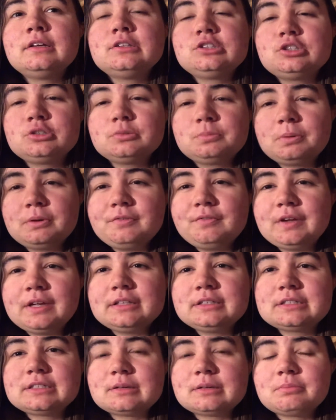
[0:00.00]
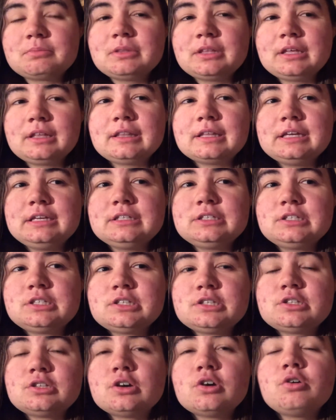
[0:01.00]
to prevent something that is
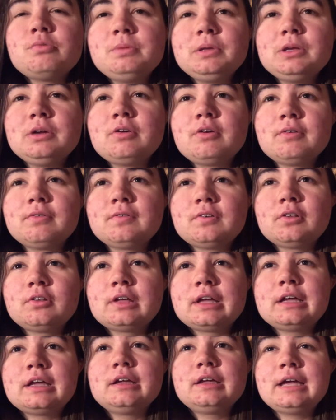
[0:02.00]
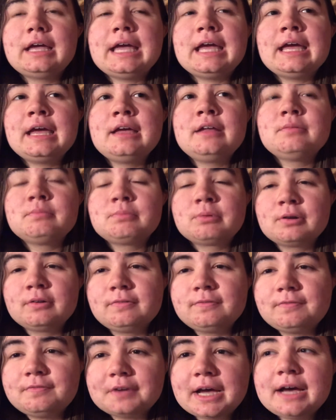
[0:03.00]
so beautiful and
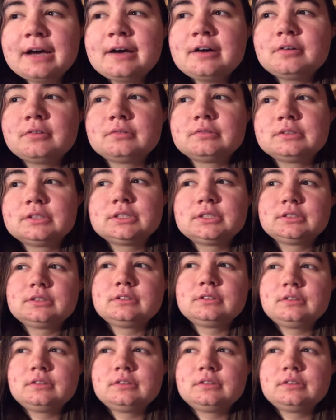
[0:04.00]
profound?